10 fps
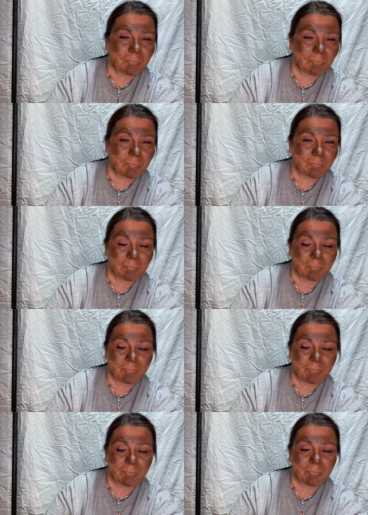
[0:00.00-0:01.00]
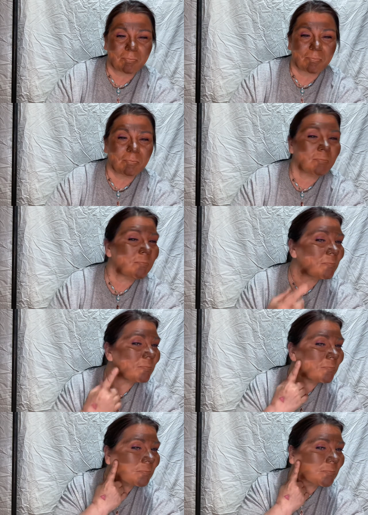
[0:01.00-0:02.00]

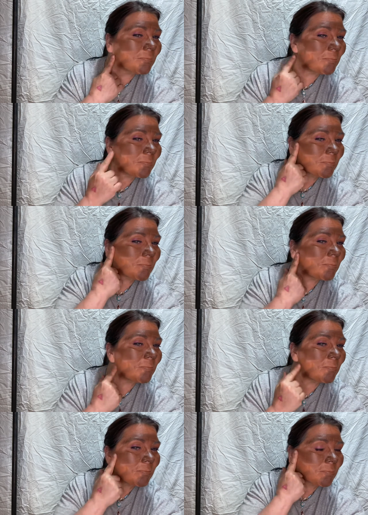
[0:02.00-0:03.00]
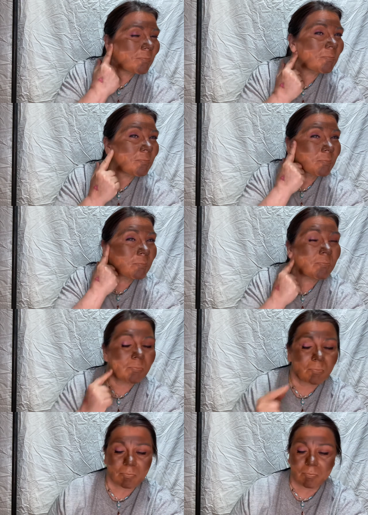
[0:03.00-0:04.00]

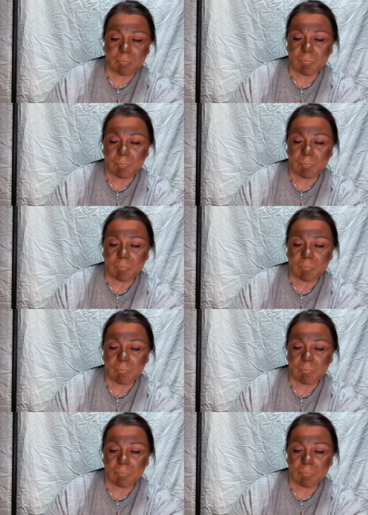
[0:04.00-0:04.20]
(silence)